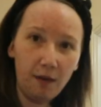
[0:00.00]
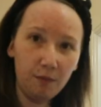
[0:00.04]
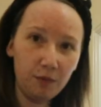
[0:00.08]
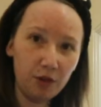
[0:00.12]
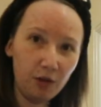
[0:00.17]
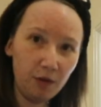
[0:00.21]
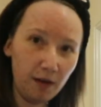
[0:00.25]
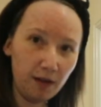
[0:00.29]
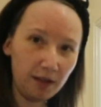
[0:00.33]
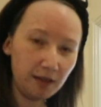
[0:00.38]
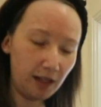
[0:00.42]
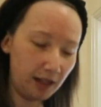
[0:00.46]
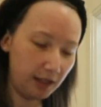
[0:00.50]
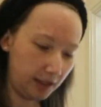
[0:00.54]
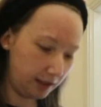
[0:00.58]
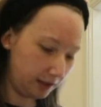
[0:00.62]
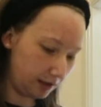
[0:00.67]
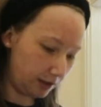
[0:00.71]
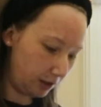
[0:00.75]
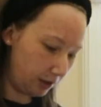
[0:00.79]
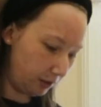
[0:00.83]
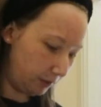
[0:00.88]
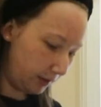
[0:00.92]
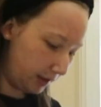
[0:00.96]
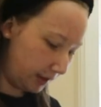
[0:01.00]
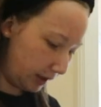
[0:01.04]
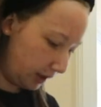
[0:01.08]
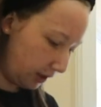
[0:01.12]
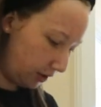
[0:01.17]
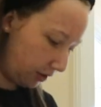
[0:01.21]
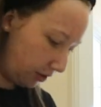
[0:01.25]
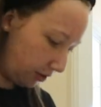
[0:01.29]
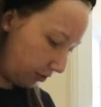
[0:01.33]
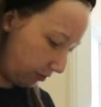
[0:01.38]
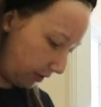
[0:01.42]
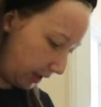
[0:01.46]
I'm so excited to go and see
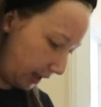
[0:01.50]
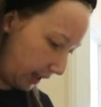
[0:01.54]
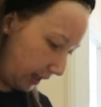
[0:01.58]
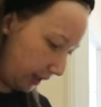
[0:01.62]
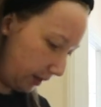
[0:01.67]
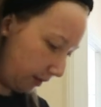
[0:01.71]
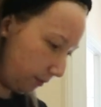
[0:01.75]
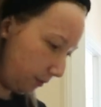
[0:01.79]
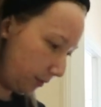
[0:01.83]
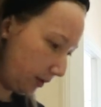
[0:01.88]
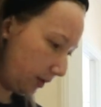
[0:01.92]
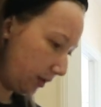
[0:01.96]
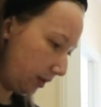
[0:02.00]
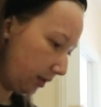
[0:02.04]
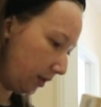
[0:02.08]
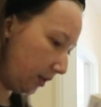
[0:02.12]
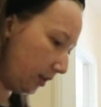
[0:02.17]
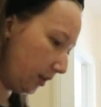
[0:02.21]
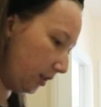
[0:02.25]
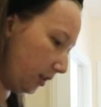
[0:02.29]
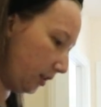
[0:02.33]
the script.